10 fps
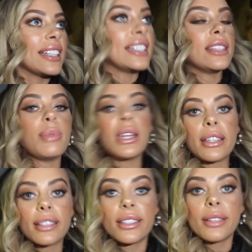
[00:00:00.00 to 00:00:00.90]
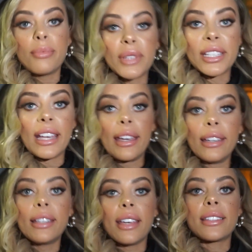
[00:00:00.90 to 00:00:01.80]
did the biggest
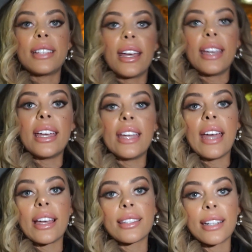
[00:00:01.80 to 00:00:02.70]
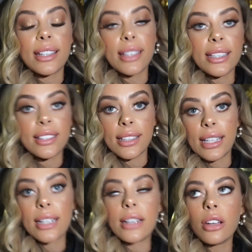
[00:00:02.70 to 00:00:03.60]
mistake yesterday and accidentally
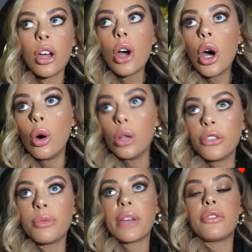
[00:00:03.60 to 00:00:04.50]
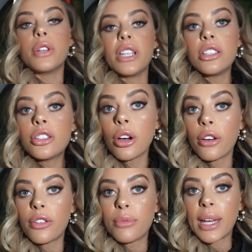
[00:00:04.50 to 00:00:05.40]
deleted all of my footage
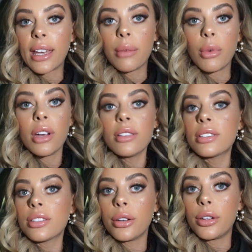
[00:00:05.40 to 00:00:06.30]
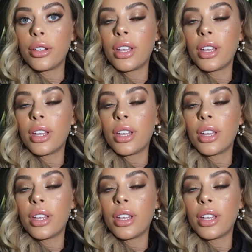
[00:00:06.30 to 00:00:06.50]
off of my camera, so